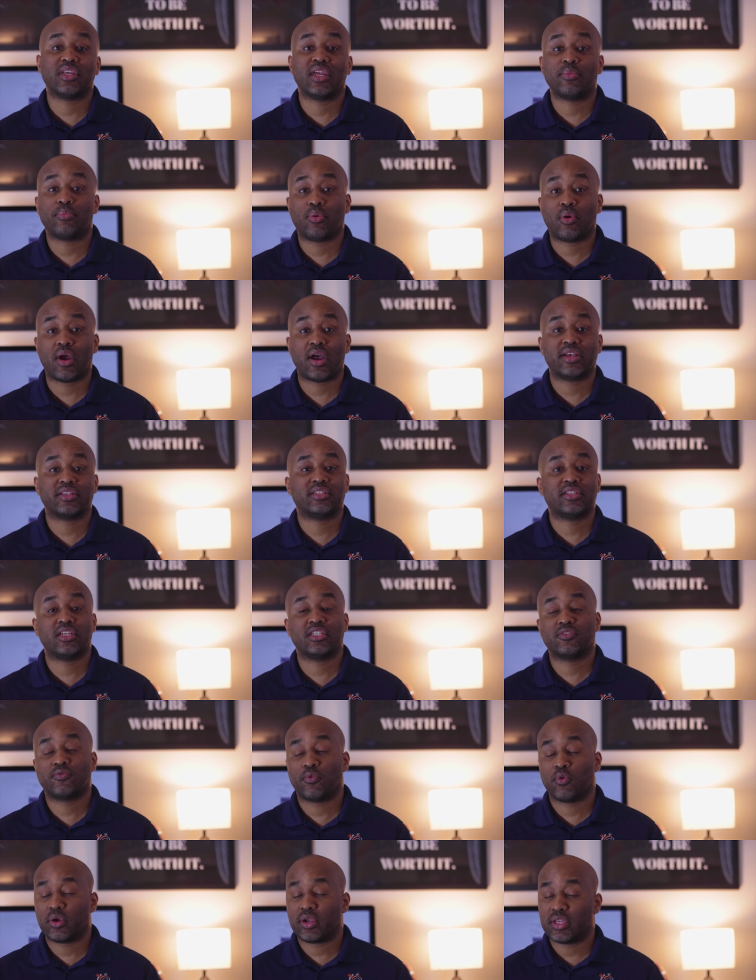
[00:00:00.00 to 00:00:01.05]
a process
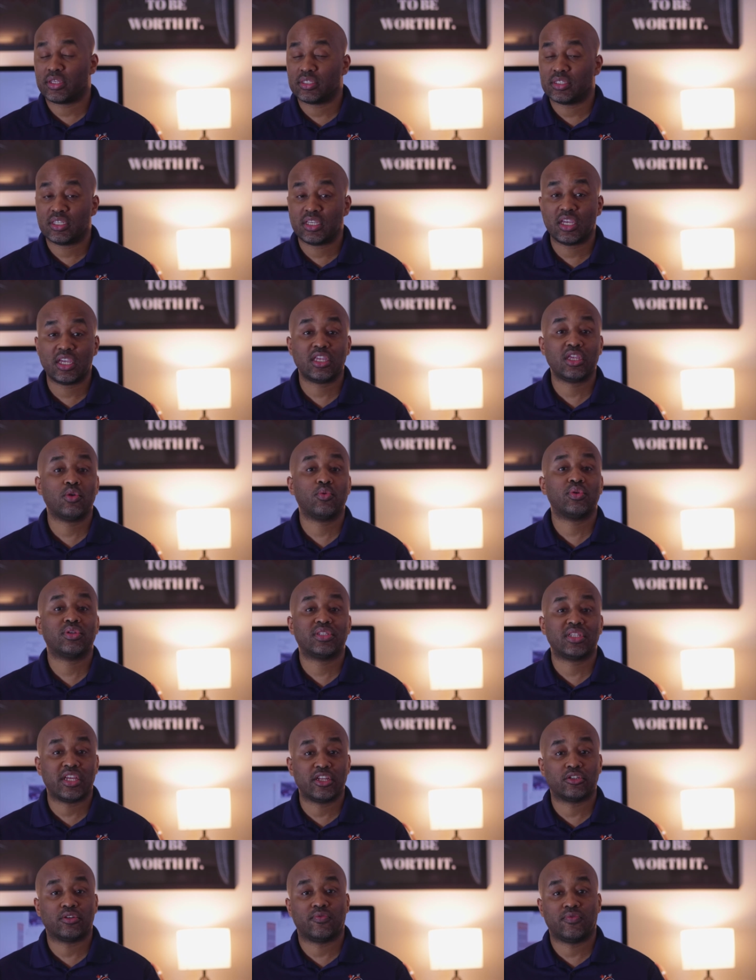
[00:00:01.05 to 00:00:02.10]
for continuous
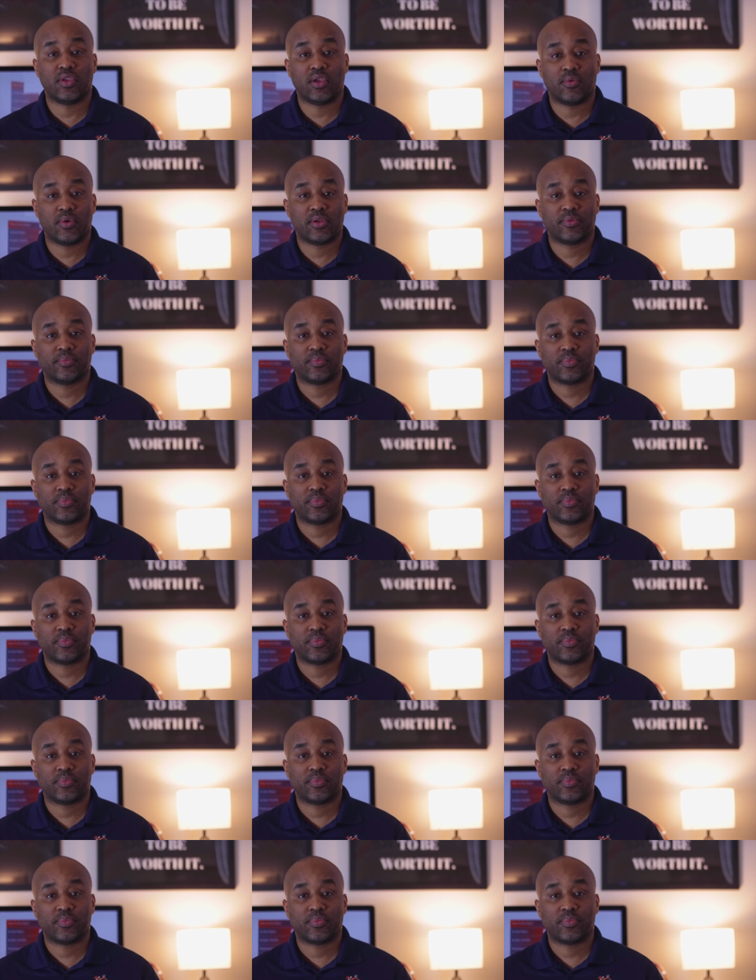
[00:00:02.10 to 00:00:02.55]
interviewing.